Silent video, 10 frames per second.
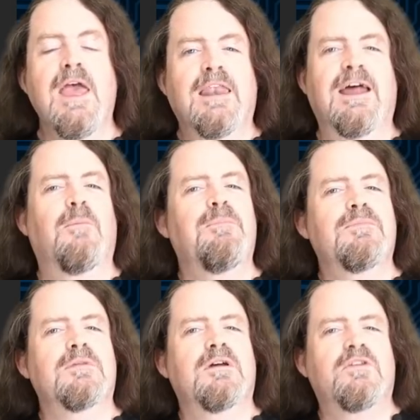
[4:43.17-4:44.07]
Now,
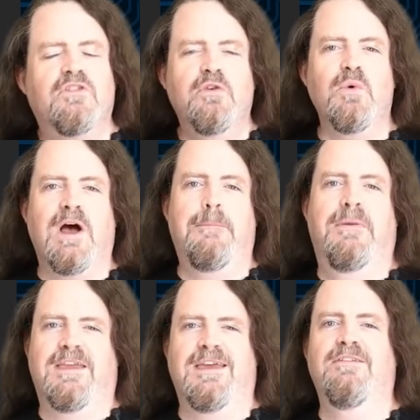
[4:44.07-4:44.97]
too
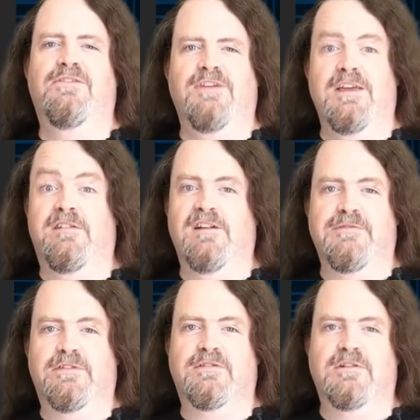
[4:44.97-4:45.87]
uppercase in
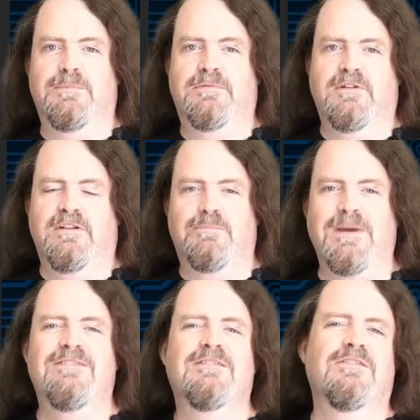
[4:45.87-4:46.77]
JavaScript. It's
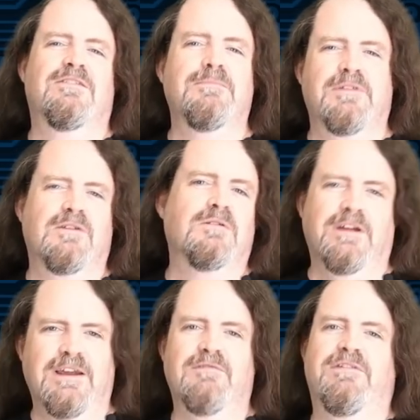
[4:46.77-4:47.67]
based on something called
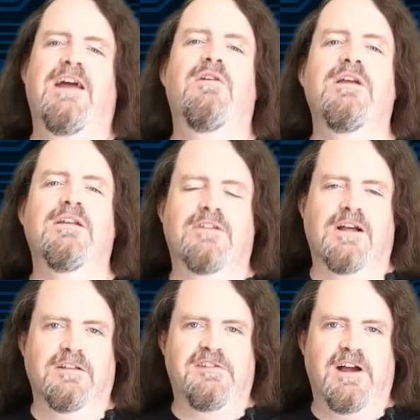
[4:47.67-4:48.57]
an invariant
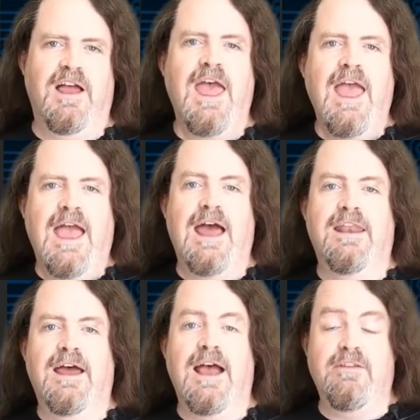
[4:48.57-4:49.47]
culture.
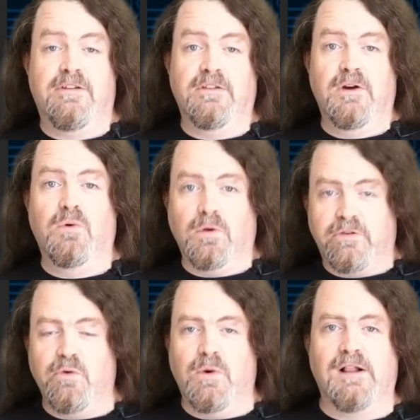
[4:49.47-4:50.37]
And as you'll know all
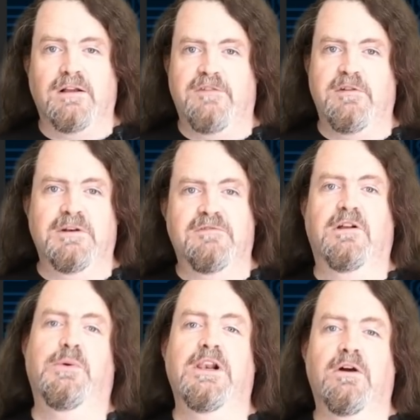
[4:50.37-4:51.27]
too well if you've been
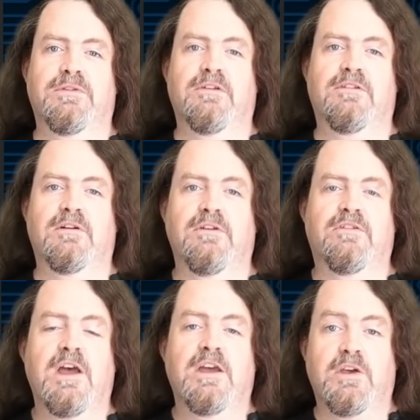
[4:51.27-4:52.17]
following along with the
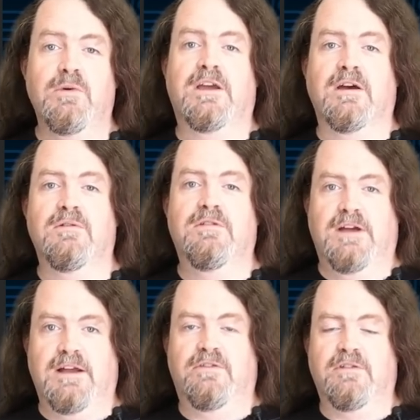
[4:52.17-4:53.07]
series, Unicode
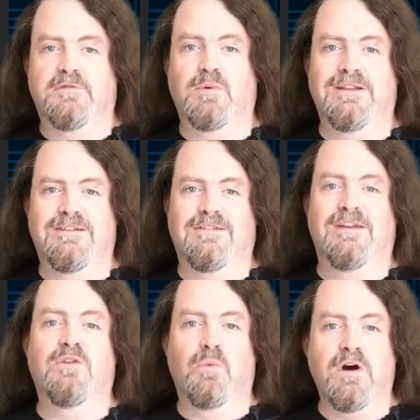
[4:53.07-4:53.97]
and software
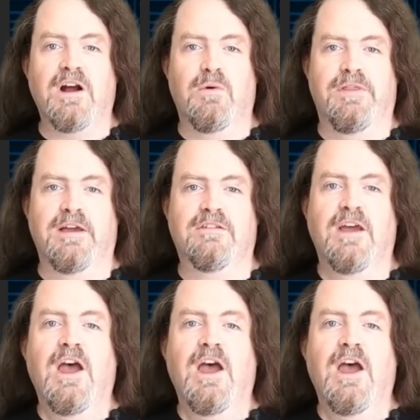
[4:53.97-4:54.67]
designed to work with it